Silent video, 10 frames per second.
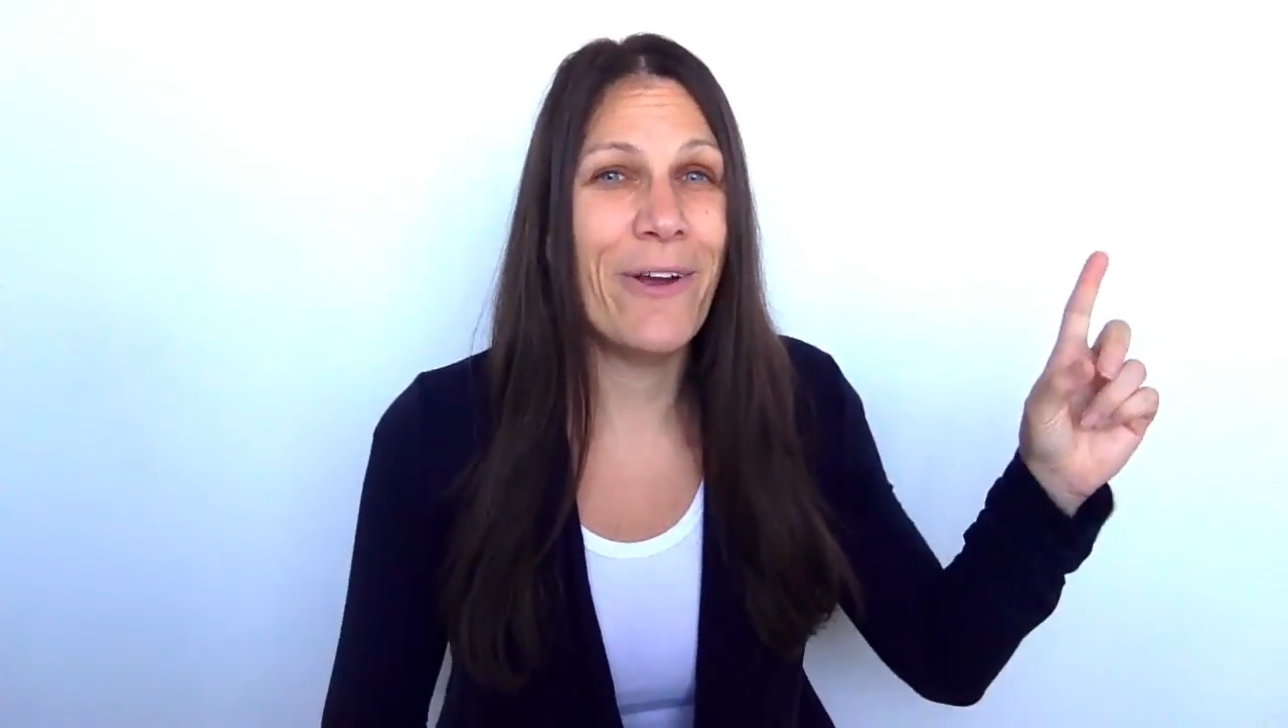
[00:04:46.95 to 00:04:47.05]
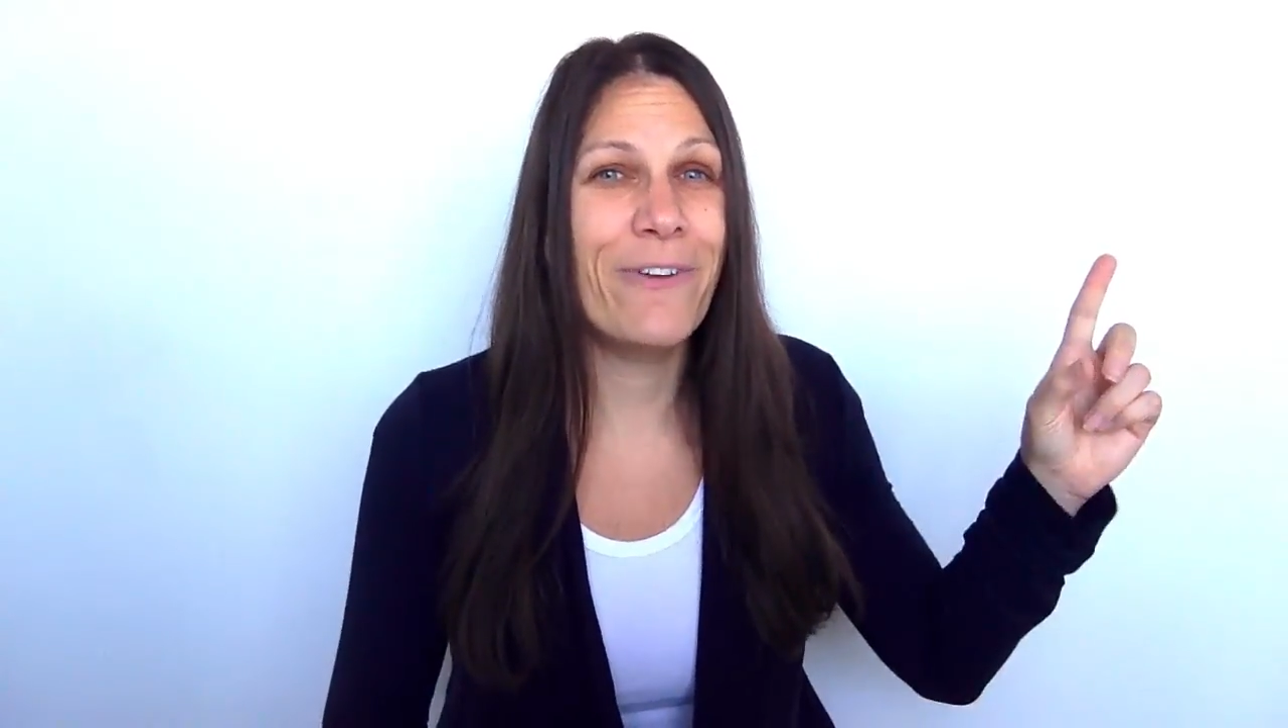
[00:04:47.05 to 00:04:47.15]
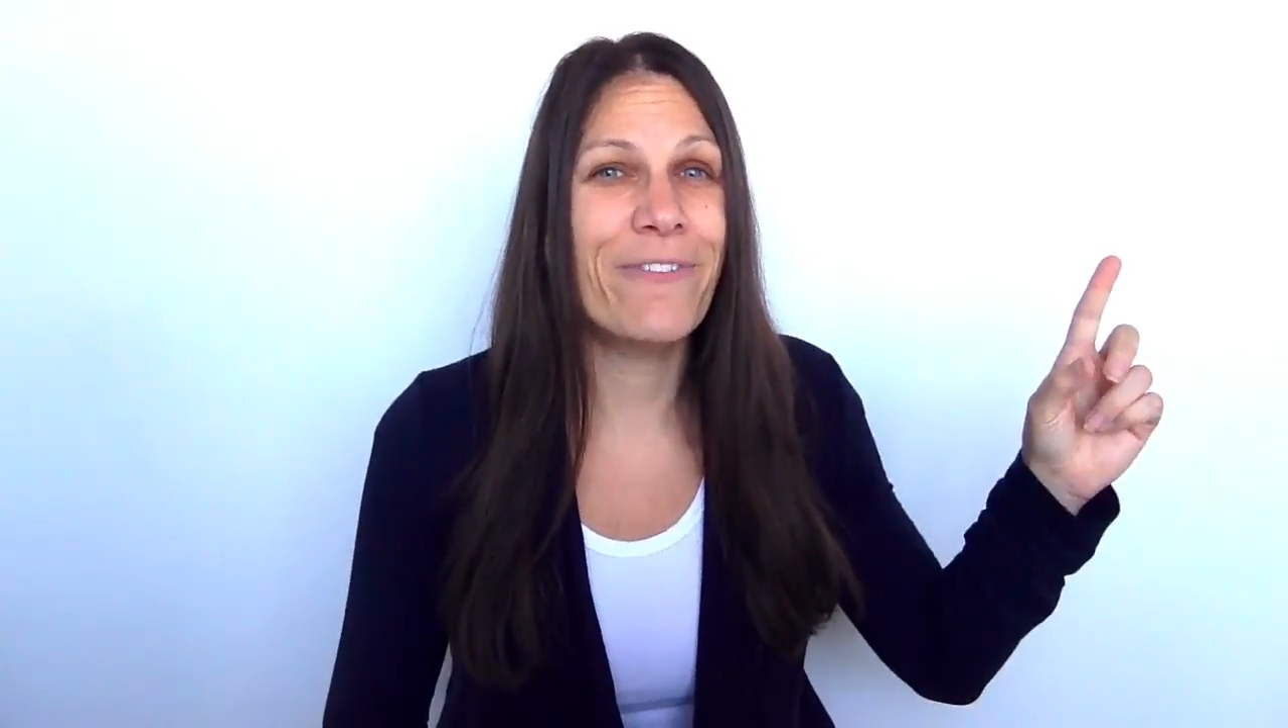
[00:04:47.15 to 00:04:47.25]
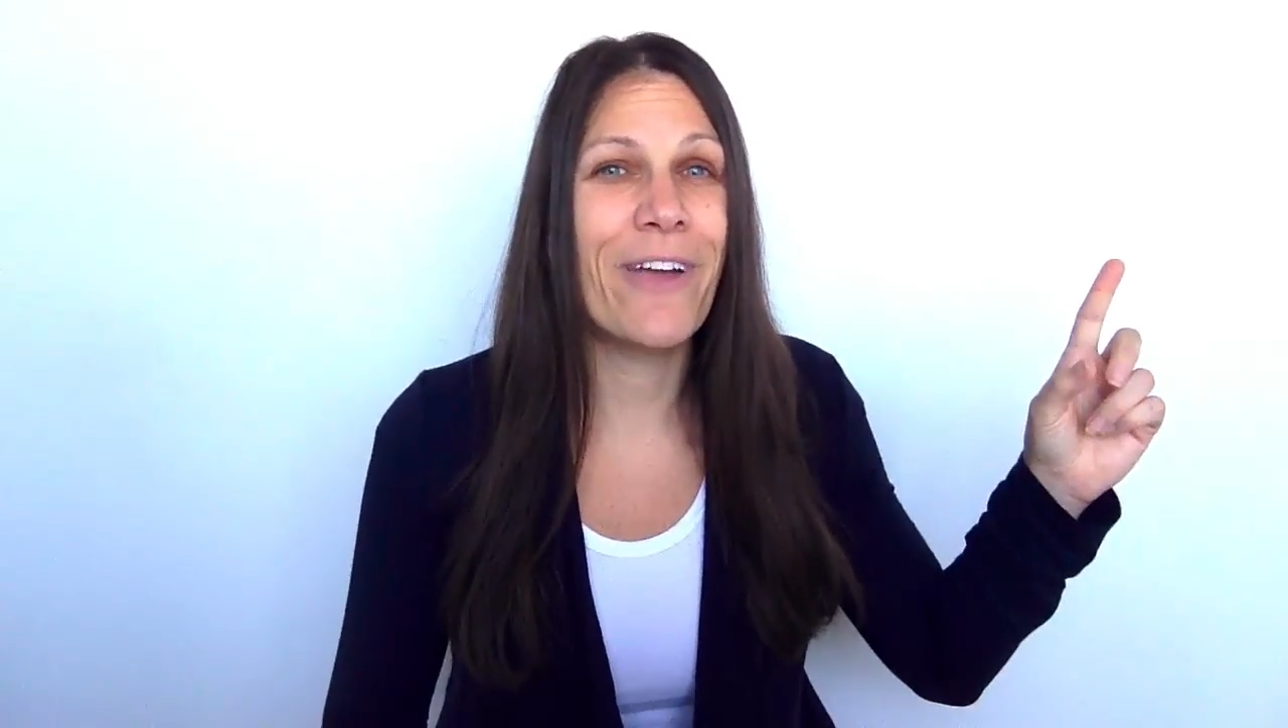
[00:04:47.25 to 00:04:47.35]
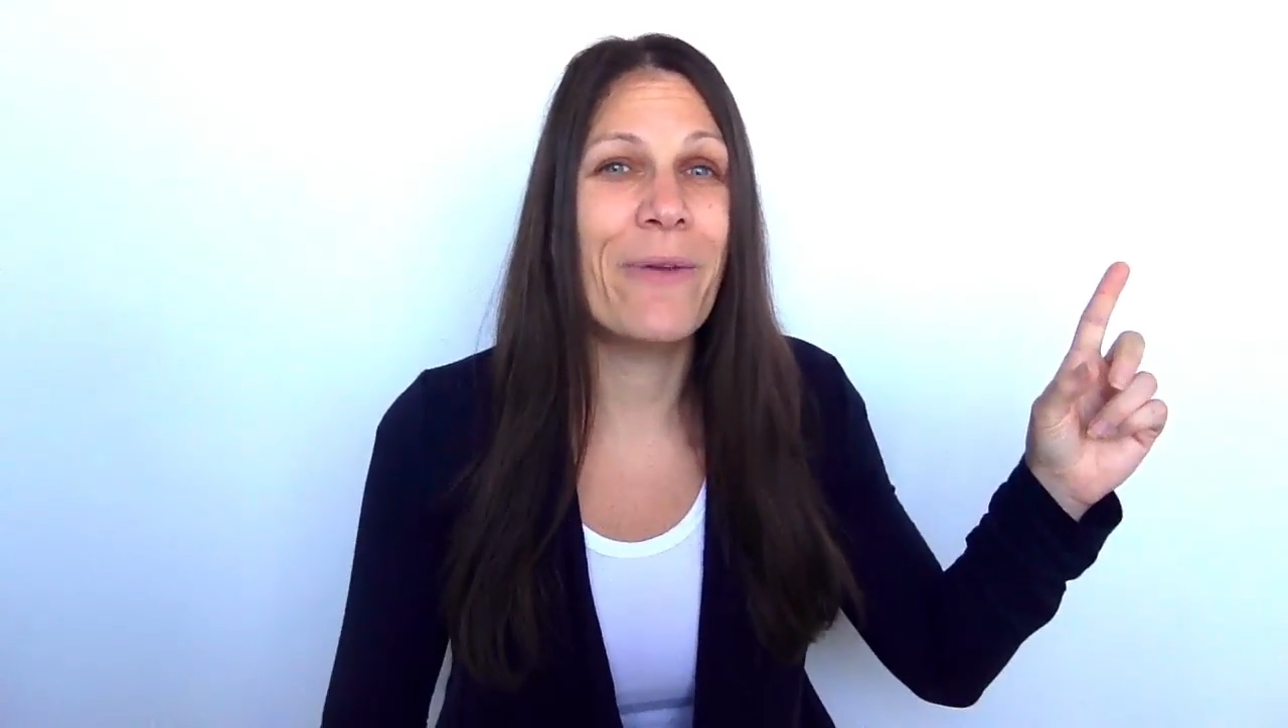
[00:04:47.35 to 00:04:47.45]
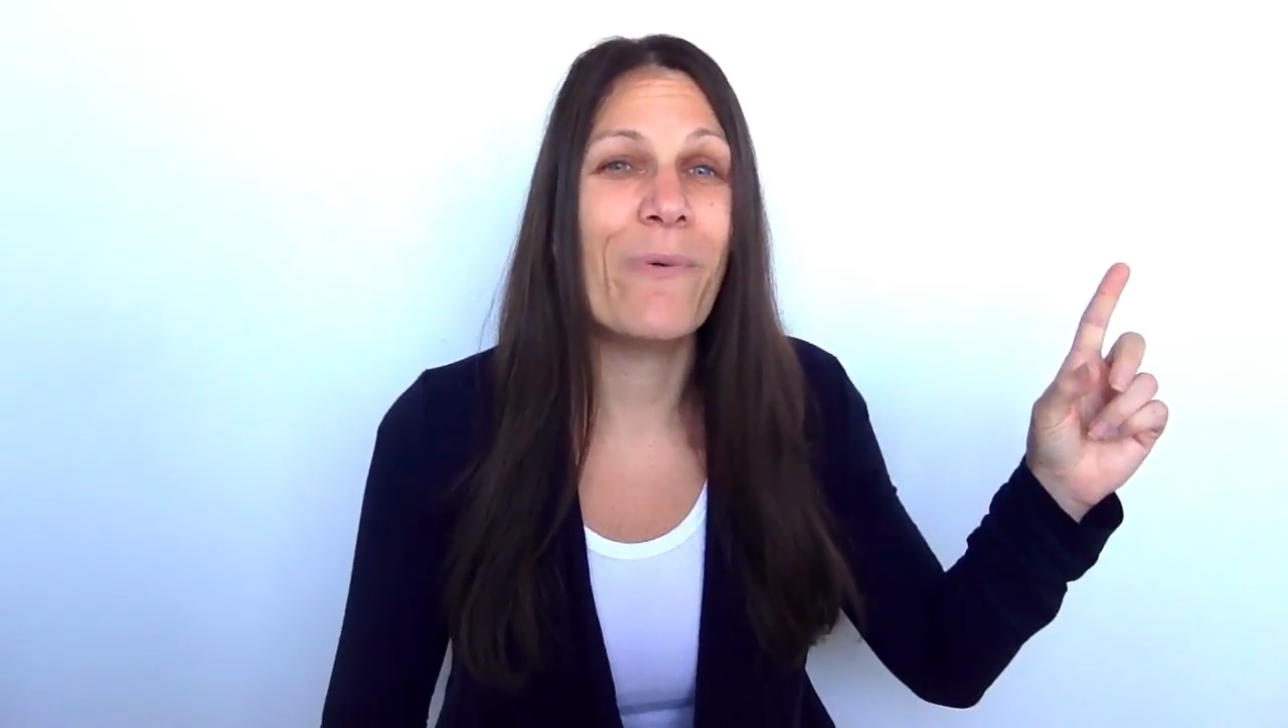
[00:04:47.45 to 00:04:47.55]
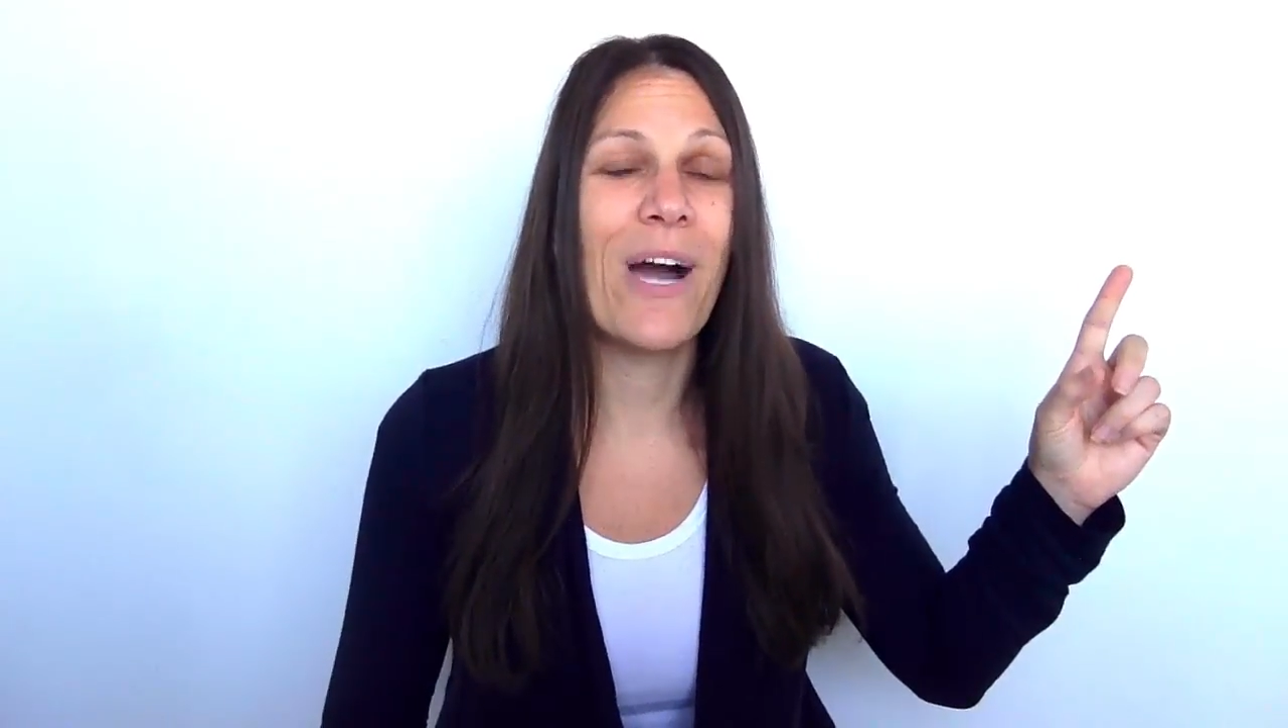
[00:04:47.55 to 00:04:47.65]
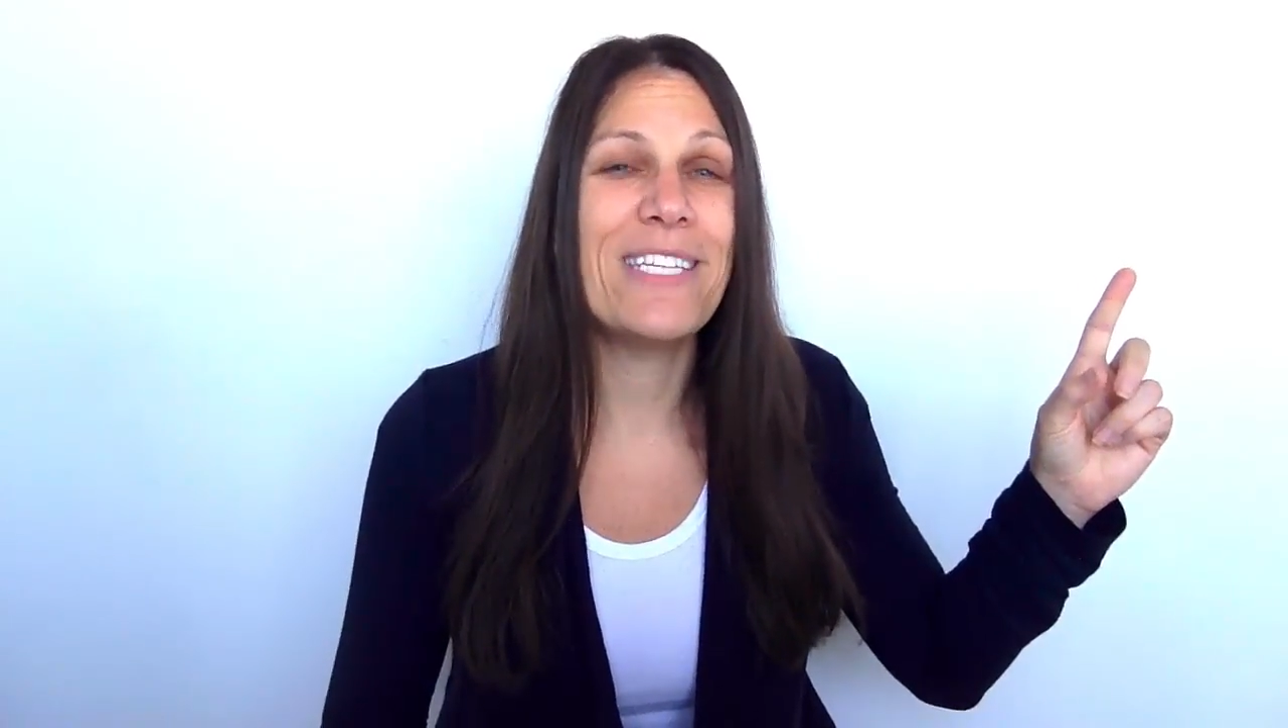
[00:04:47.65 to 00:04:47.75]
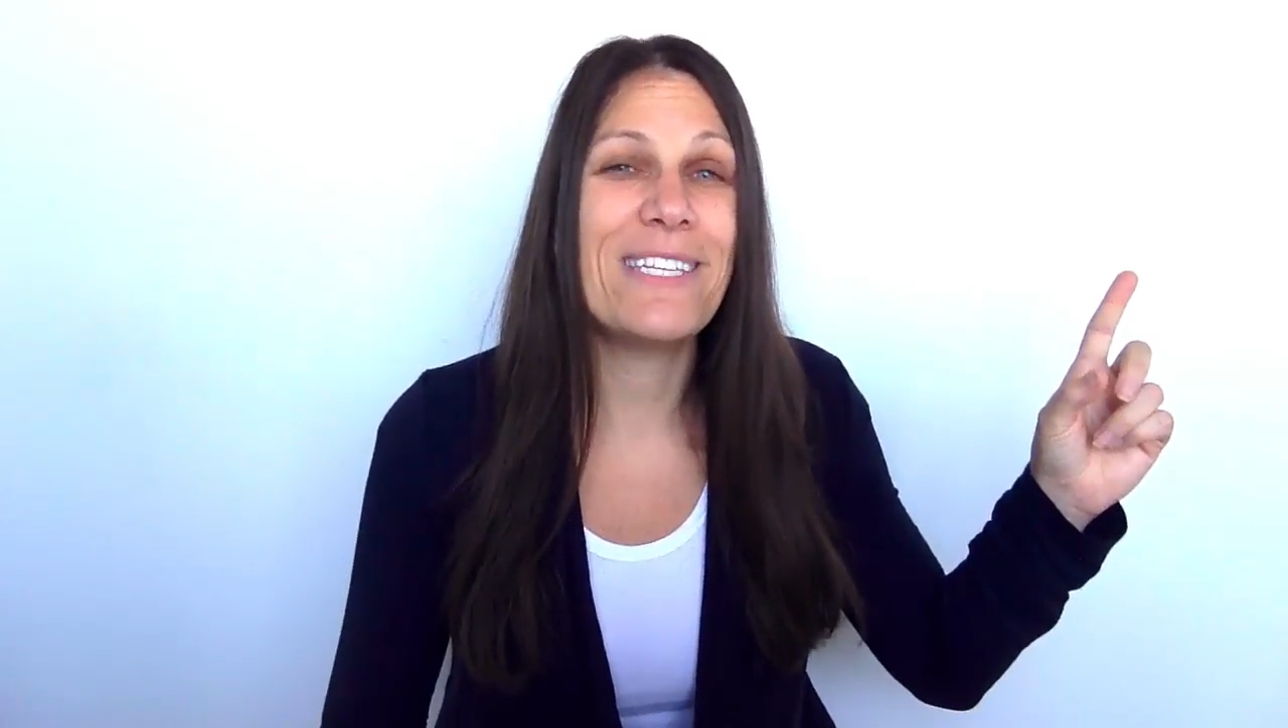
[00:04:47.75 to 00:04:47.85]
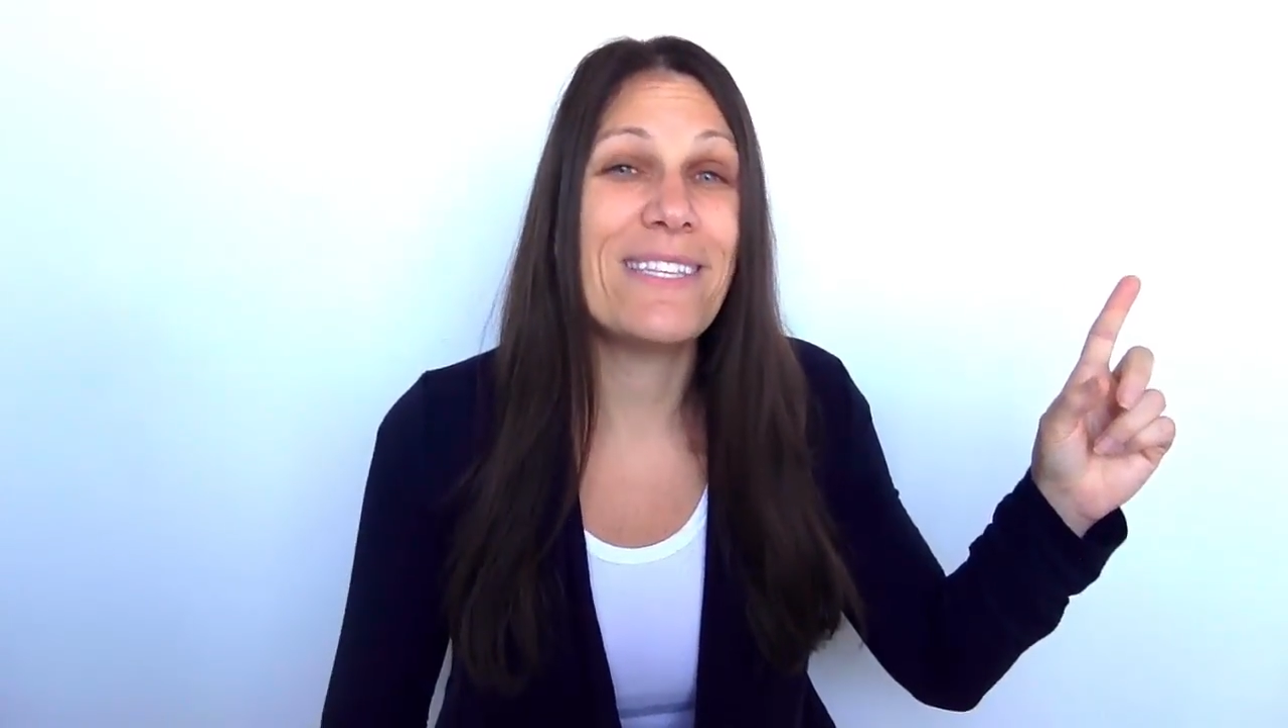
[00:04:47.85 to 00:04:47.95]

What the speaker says: over and watch